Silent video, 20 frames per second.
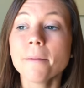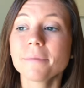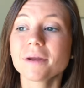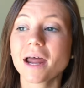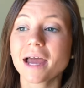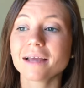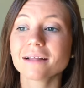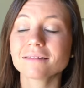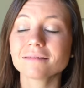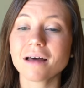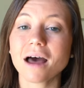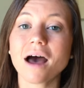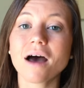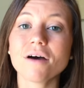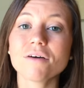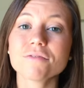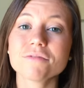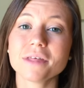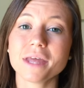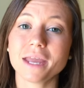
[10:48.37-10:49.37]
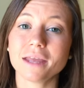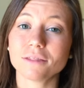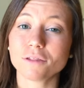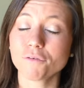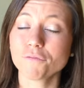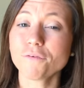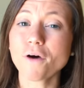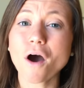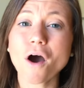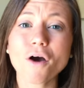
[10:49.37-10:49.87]
but I love that in
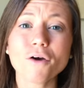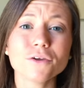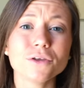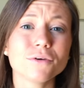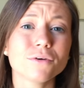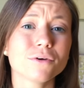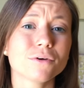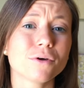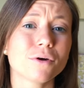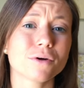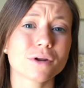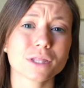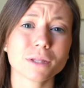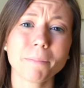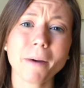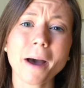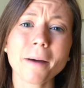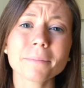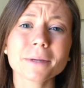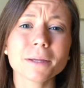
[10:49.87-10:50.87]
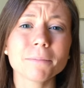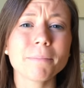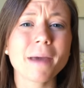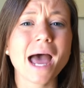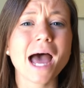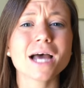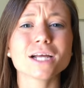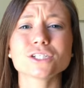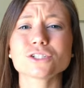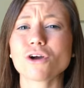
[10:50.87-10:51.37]
the fall you can go to the pumpkin
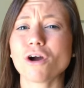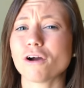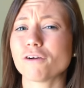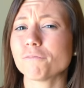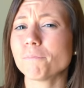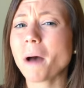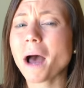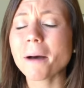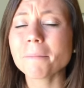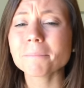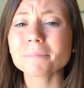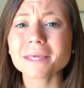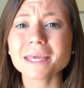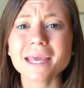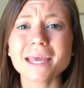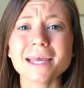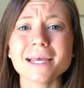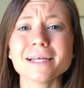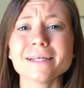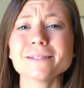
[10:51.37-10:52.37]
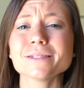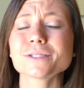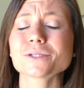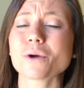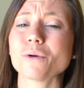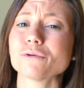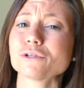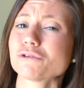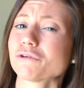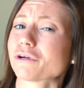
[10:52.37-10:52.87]
patch, carve pumpkins,
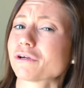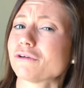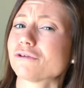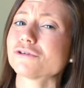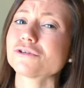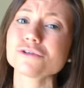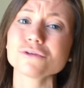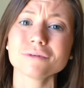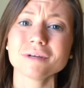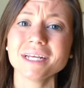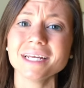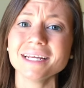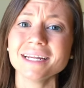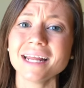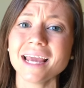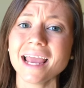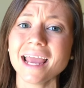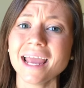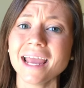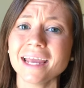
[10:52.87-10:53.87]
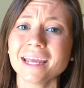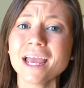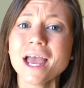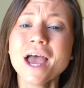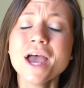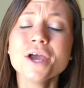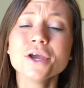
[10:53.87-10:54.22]
go trick-or-treating,